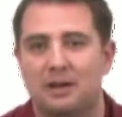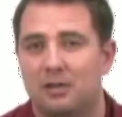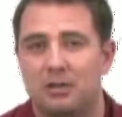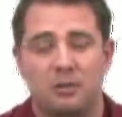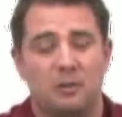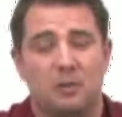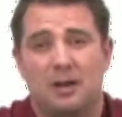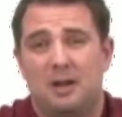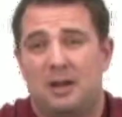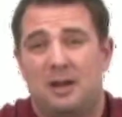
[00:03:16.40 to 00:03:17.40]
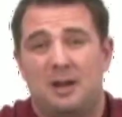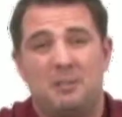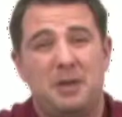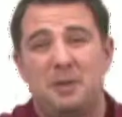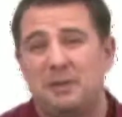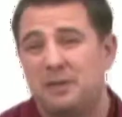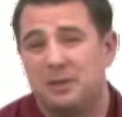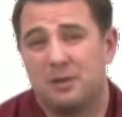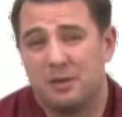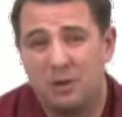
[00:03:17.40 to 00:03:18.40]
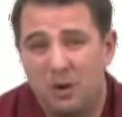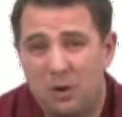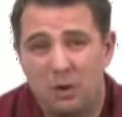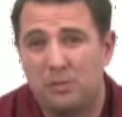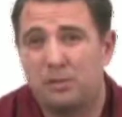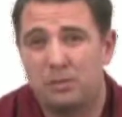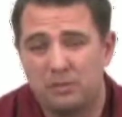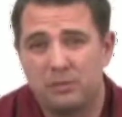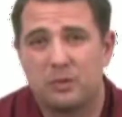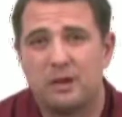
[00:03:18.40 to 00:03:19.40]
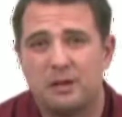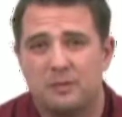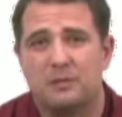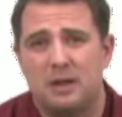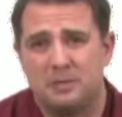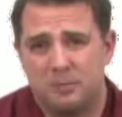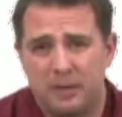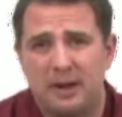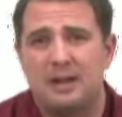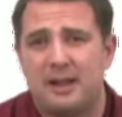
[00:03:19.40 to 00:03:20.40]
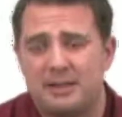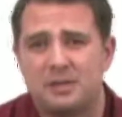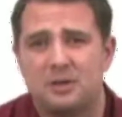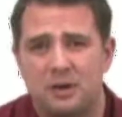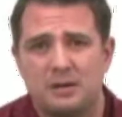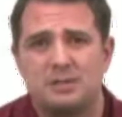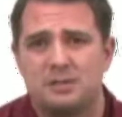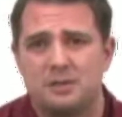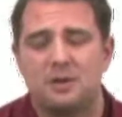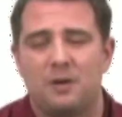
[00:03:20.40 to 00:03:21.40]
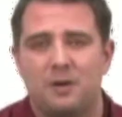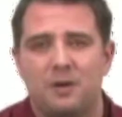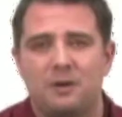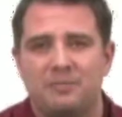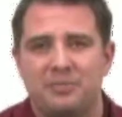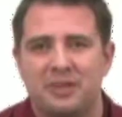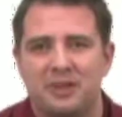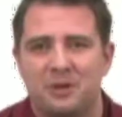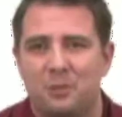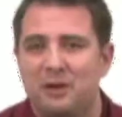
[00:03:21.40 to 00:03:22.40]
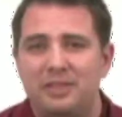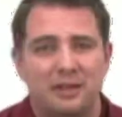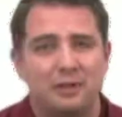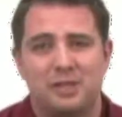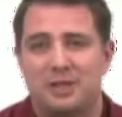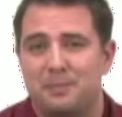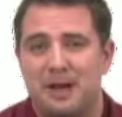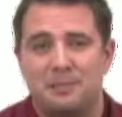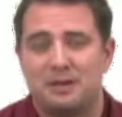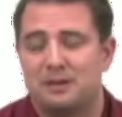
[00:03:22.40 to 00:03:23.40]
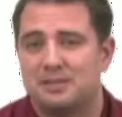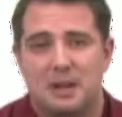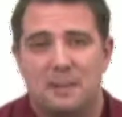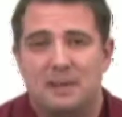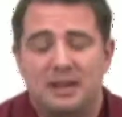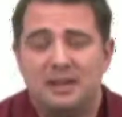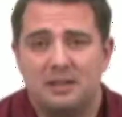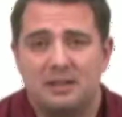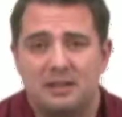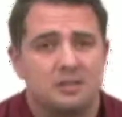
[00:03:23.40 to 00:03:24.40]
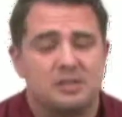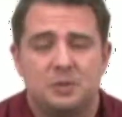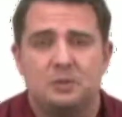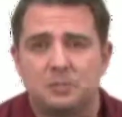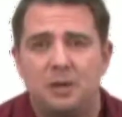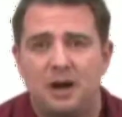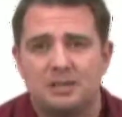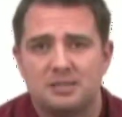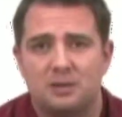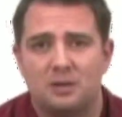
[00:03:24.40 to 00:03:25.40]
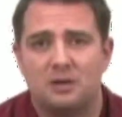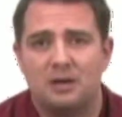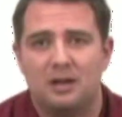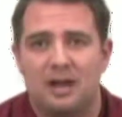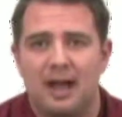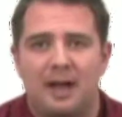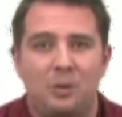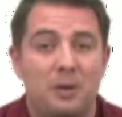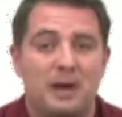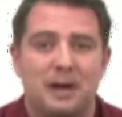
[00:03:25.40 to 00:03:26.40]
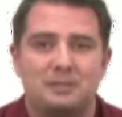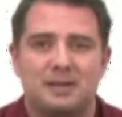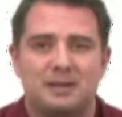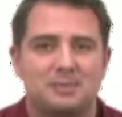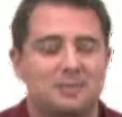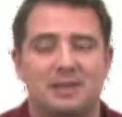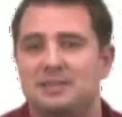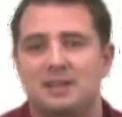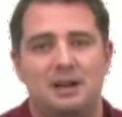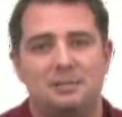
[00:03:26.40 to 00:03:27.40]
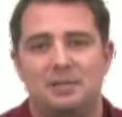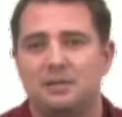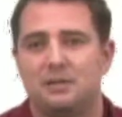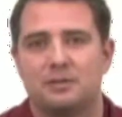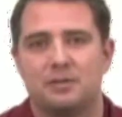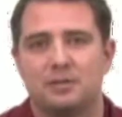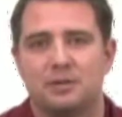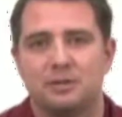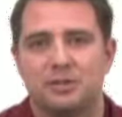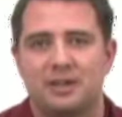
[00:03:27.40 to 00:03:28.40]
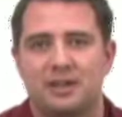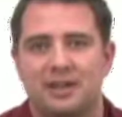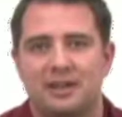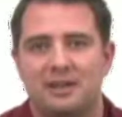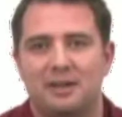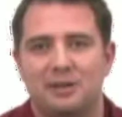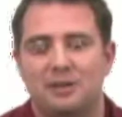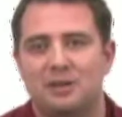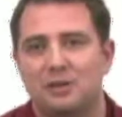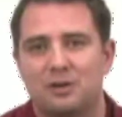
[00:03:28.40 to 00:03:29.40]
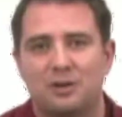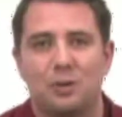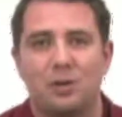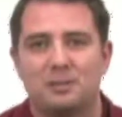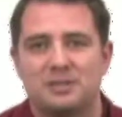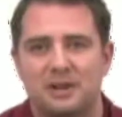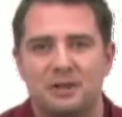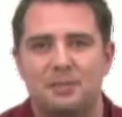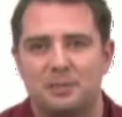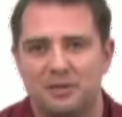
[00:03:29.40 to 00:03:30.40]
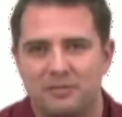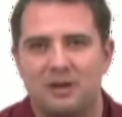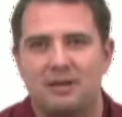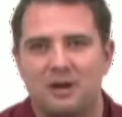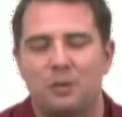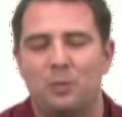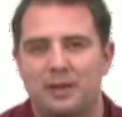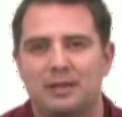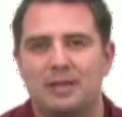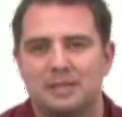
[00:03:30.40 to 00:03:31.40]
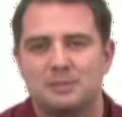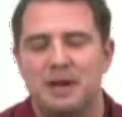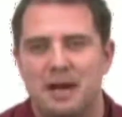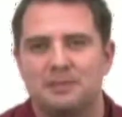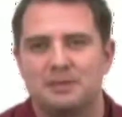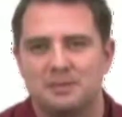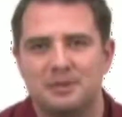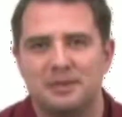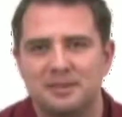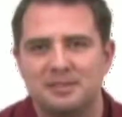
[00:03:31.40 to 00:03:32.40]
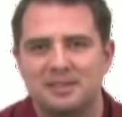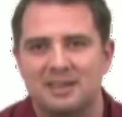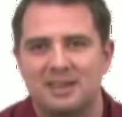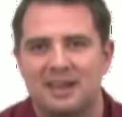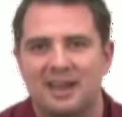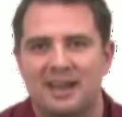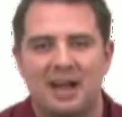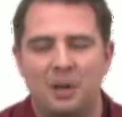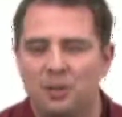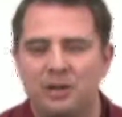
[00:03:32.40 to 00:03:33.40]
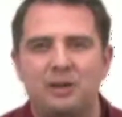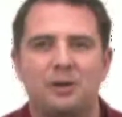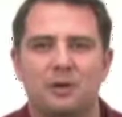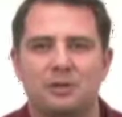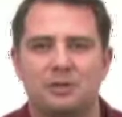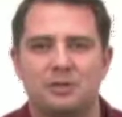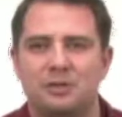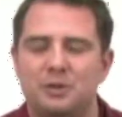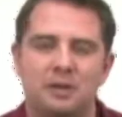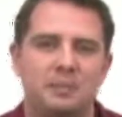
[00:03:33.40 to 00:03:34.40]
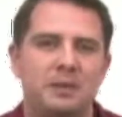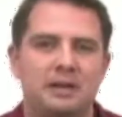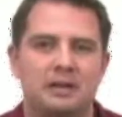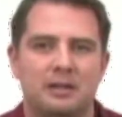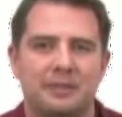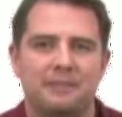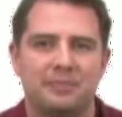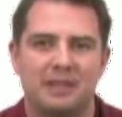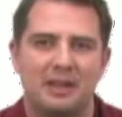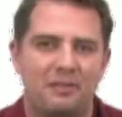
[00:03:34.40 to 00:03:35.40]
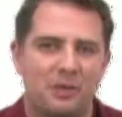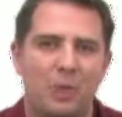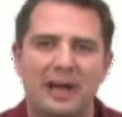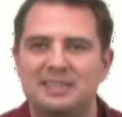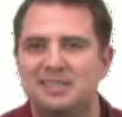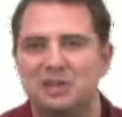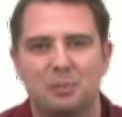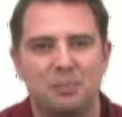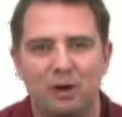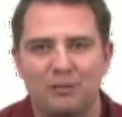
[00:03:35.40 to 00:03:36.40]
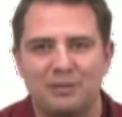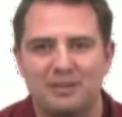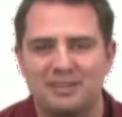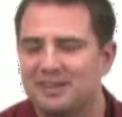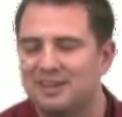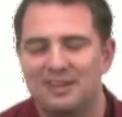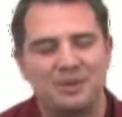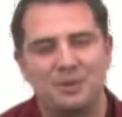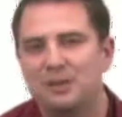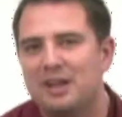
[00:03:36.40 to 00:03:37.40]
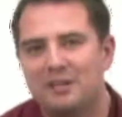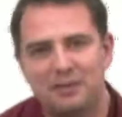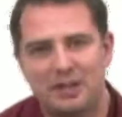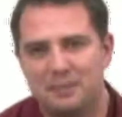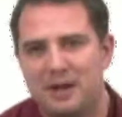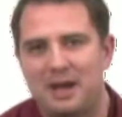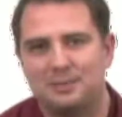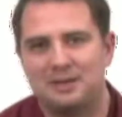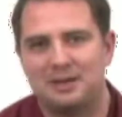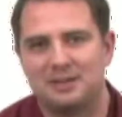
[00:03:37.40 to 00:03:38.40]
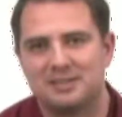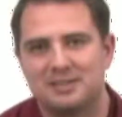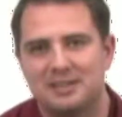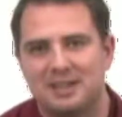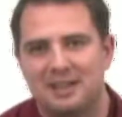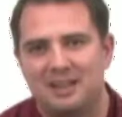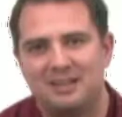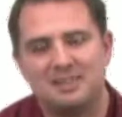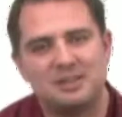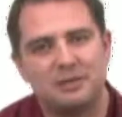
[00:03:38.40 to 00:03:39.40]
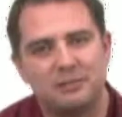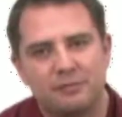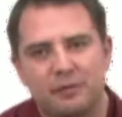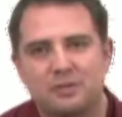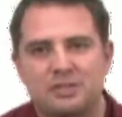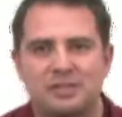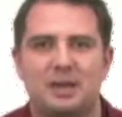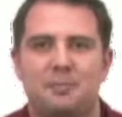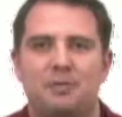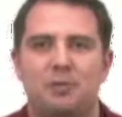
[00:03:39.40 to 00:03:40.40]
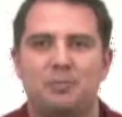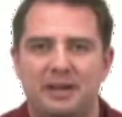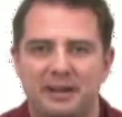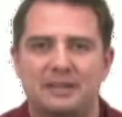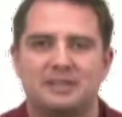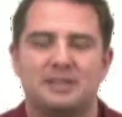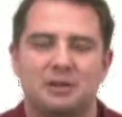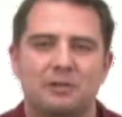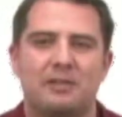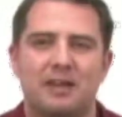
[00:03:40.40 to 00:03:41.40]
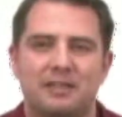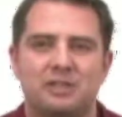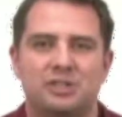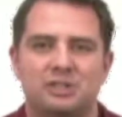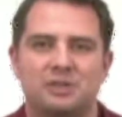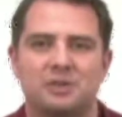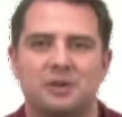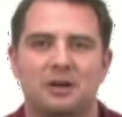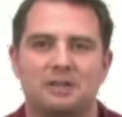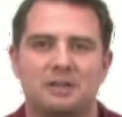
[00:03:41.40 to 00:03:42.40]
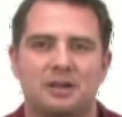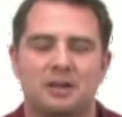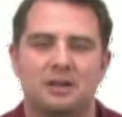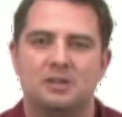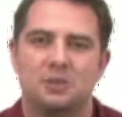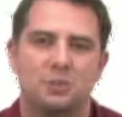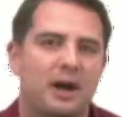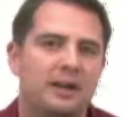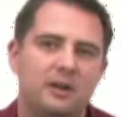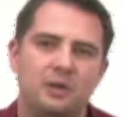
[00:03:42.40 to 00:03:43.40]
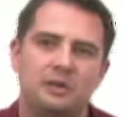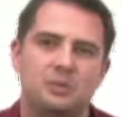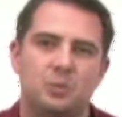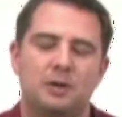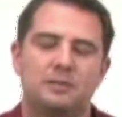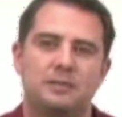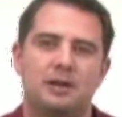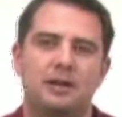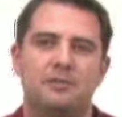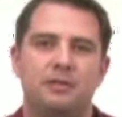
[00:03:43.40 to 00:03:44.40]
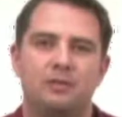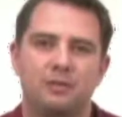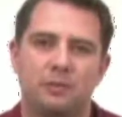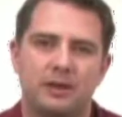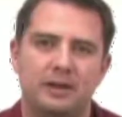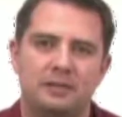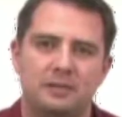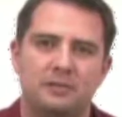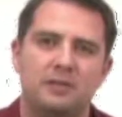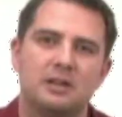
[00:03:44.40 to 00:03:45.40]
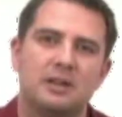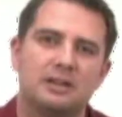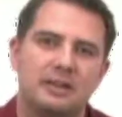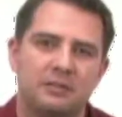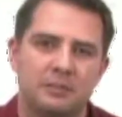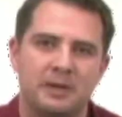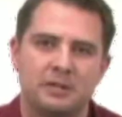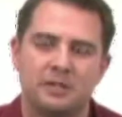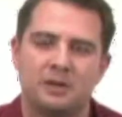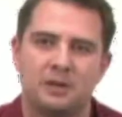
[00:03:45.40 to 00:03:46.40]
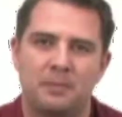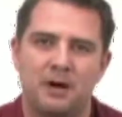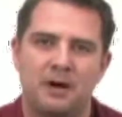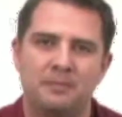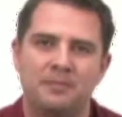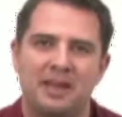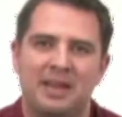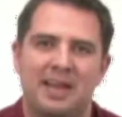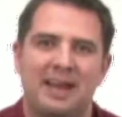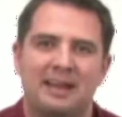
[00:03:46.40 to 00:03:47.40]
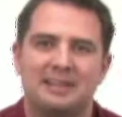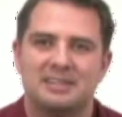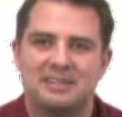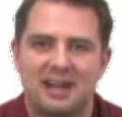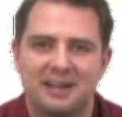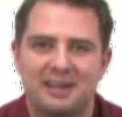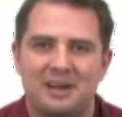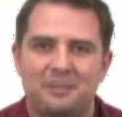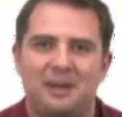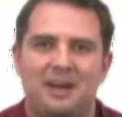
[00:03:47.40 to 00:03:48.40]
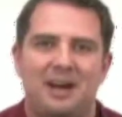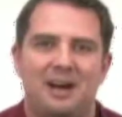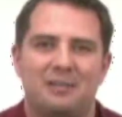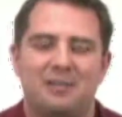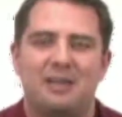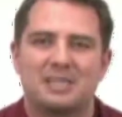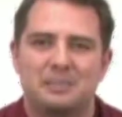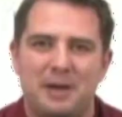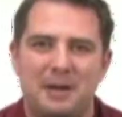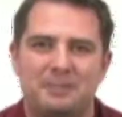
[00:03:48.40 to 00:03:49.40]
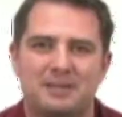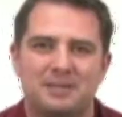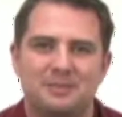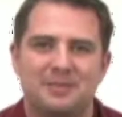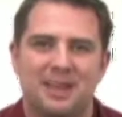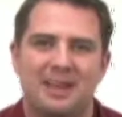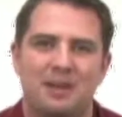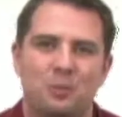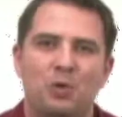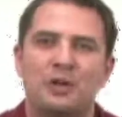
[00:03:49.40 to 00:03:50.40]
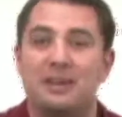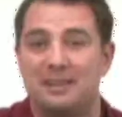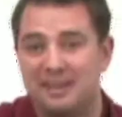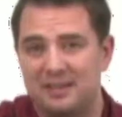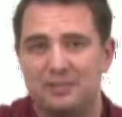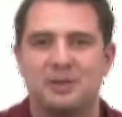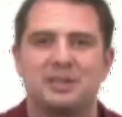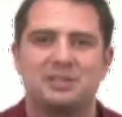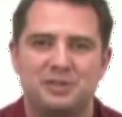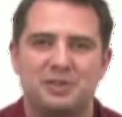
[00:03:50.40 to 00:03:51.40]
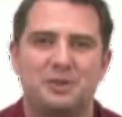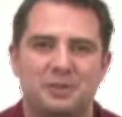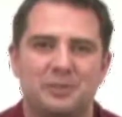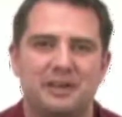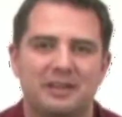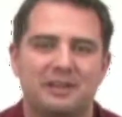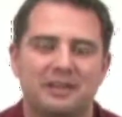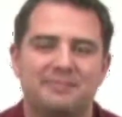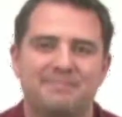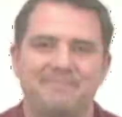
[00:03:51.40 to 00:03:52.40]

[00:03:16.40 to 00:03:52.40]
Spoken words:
through maybe even your home or through a friend of praying and asking Christ into your heart, we think you should get baptized immediately, as soon as possible. And we baptize many times here at our church, and you can look at our website and be able to find out when the next baptism is. And I would encourage you to do it immediately. If you wait until you're perfect, you'll never get baptized. This is the first step of obedience in your faith in Jesus Christ. So right here on this website, feel free to fill out the information on the bottom and get signed up for the next baptism, and we'll get the information to you immediately.